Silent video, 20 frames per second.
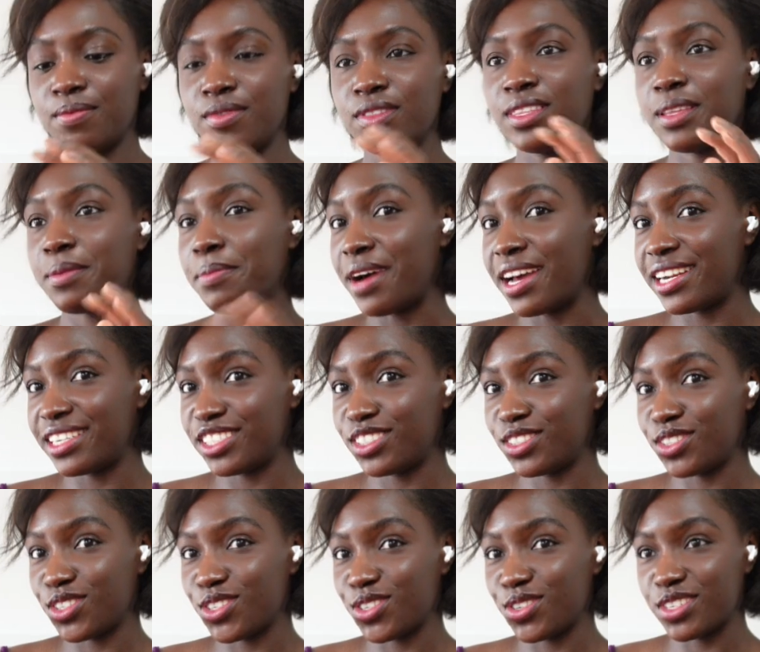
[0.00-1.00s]
The bottle is
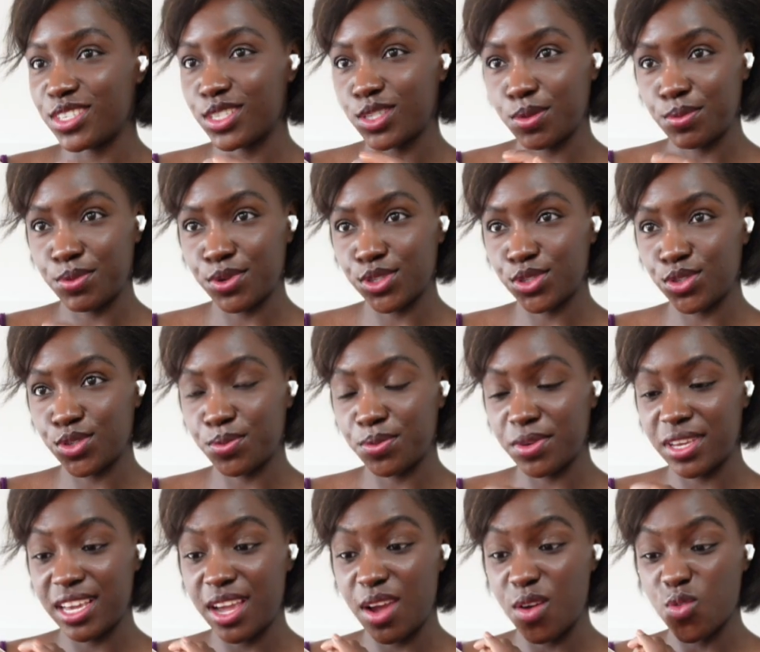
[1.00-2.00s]
new. It's supposed to
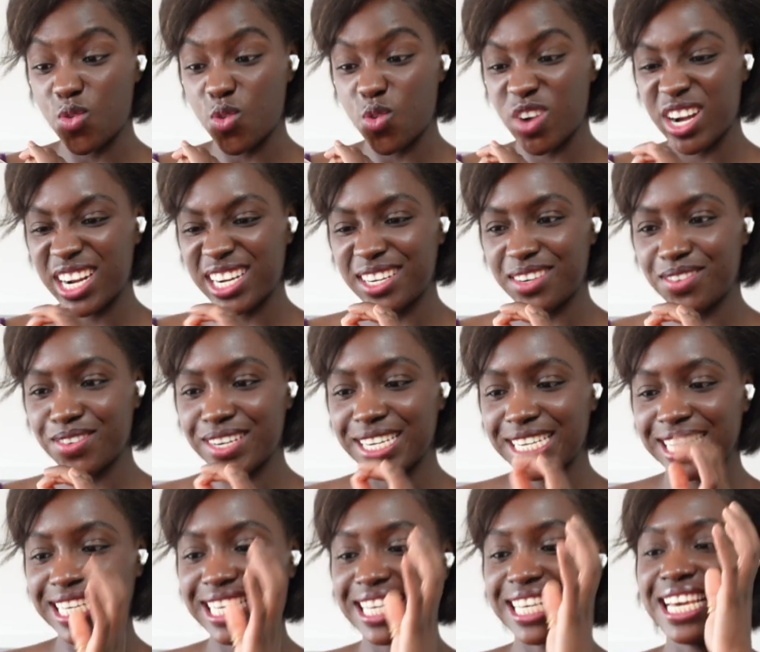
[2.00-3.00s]
be
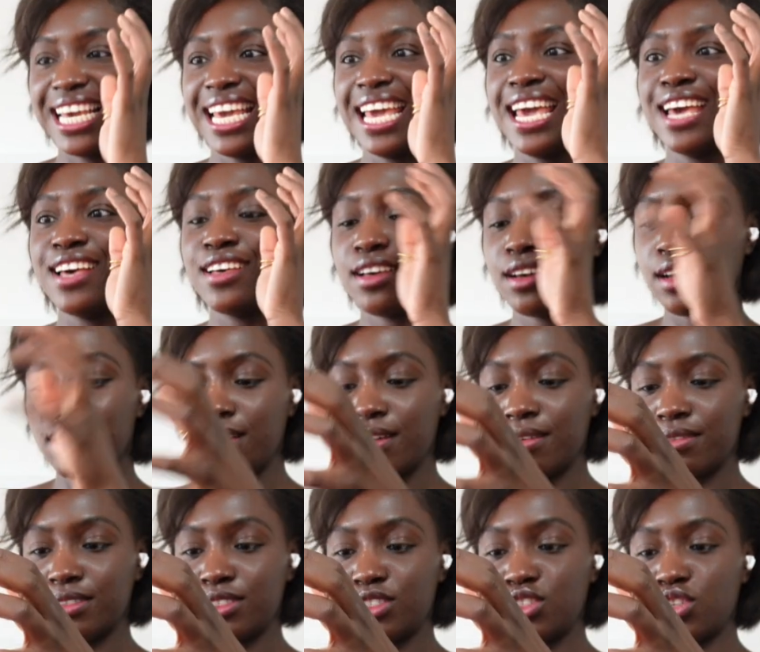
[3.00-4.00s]
really
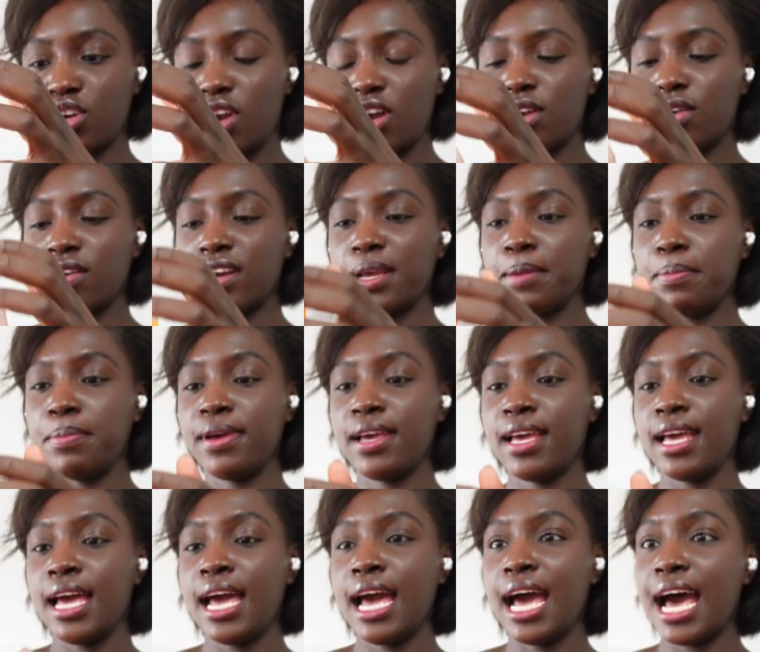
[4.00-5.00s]
strong grip.
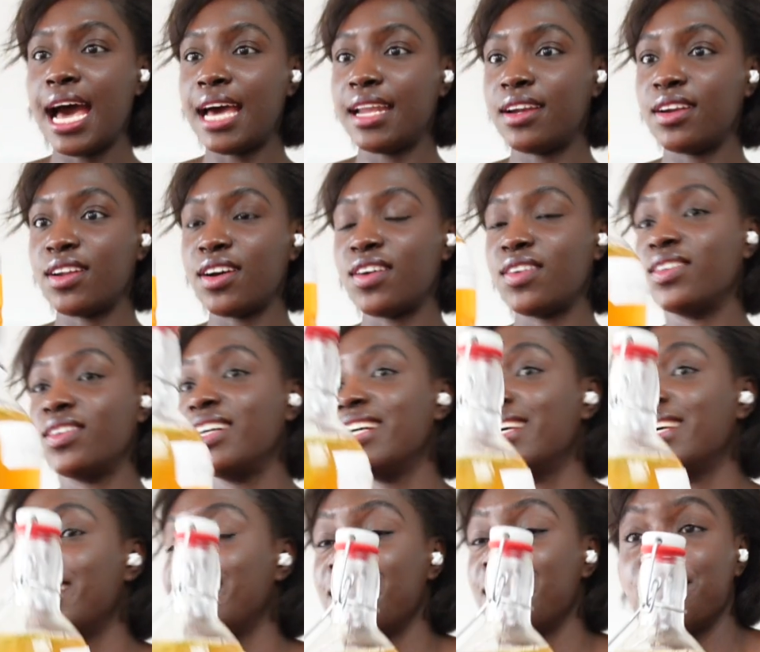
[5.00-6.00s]
I don't know
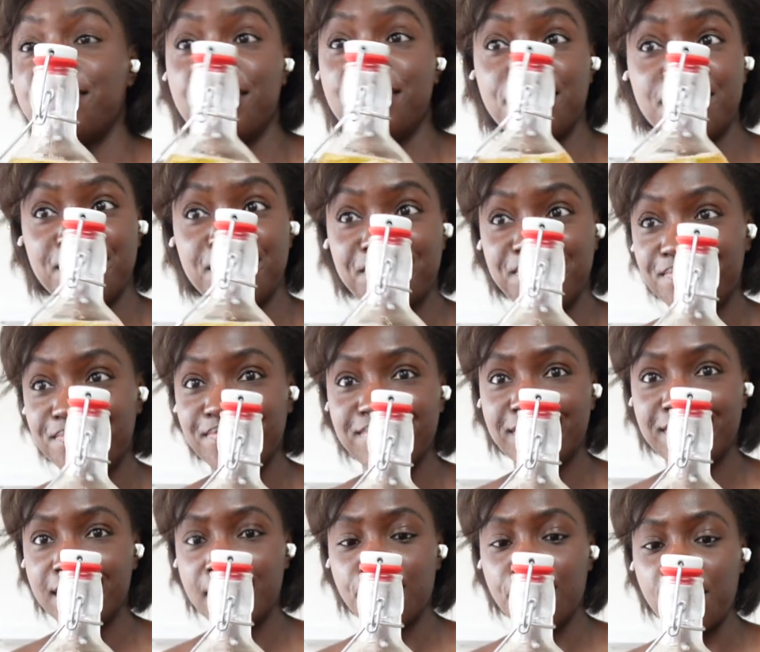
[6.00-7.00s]
if
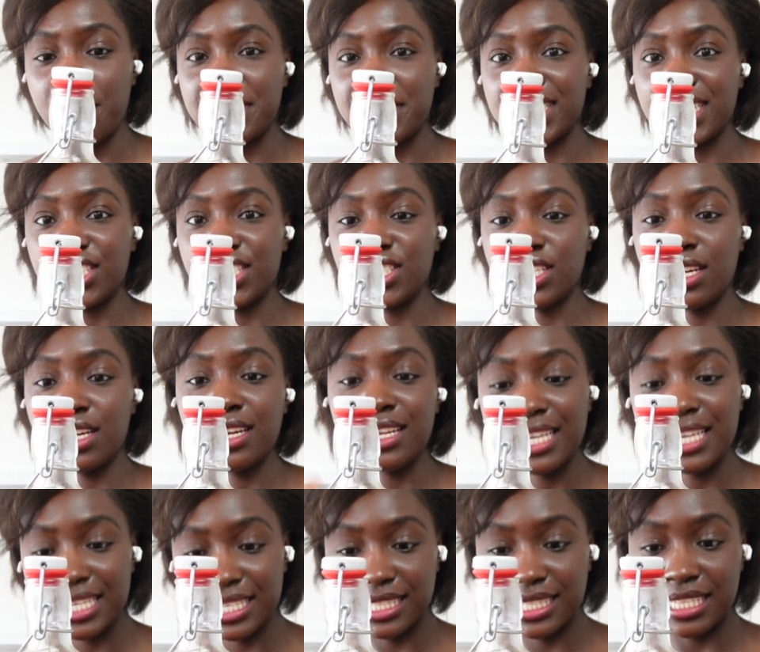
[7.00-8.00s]
the fermentation
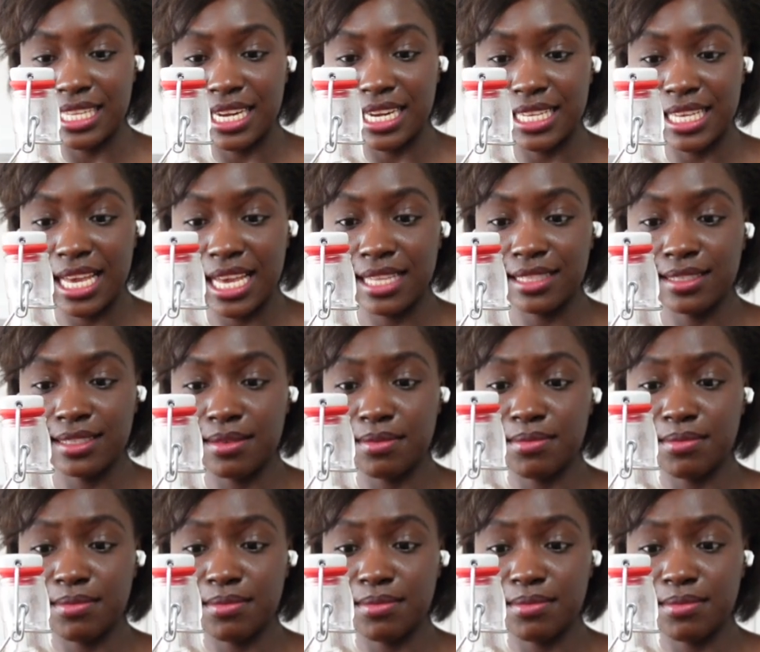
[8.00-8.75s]
is there yet.